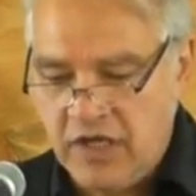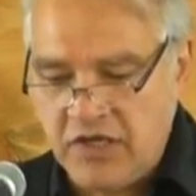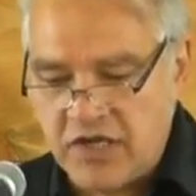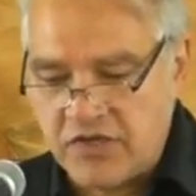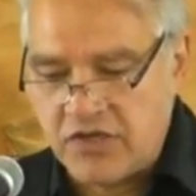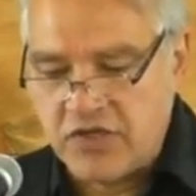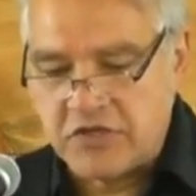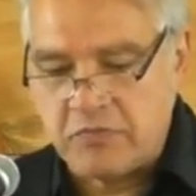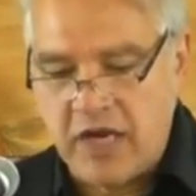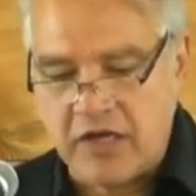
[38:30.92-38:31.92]
He doesn't
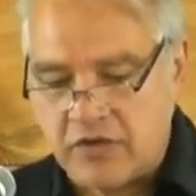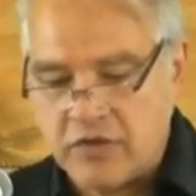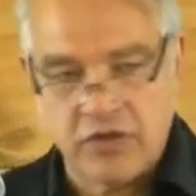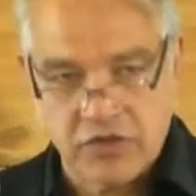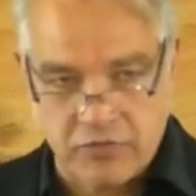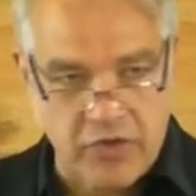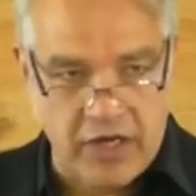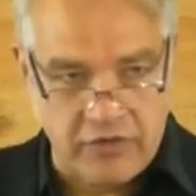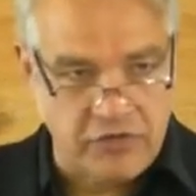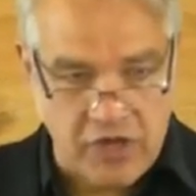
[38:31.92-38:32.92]
just make some
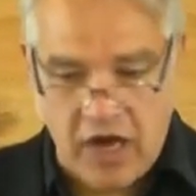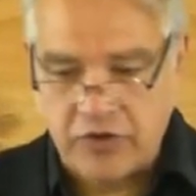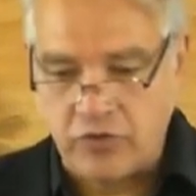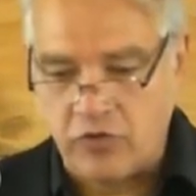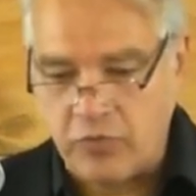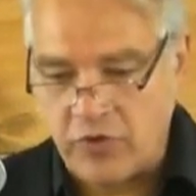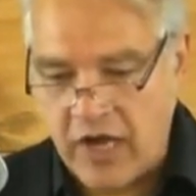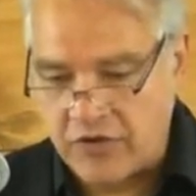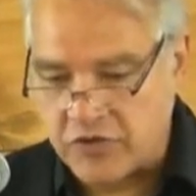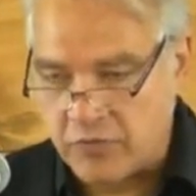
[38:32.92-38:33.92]
kind of doctrinal
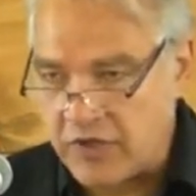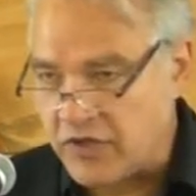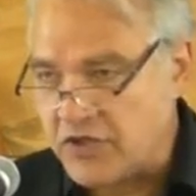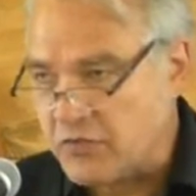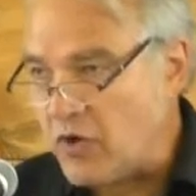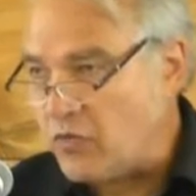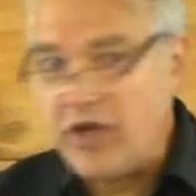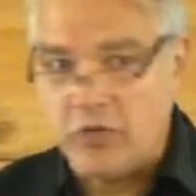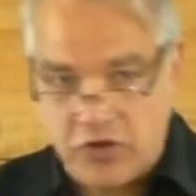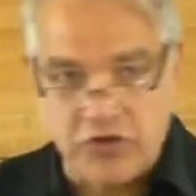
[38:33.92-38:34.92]
pronouncement. This is what
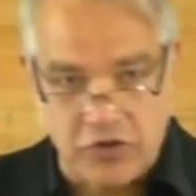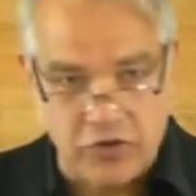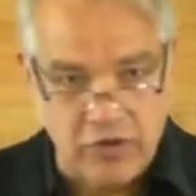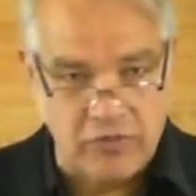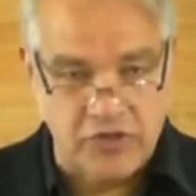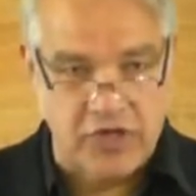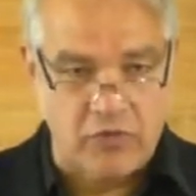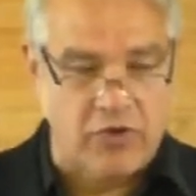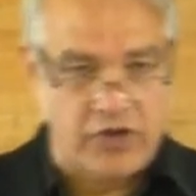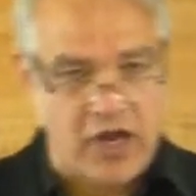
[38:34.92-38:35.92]
we would do. We would say,
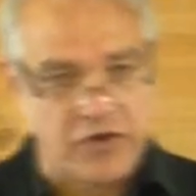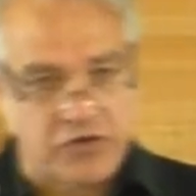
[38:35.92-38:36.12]
well, the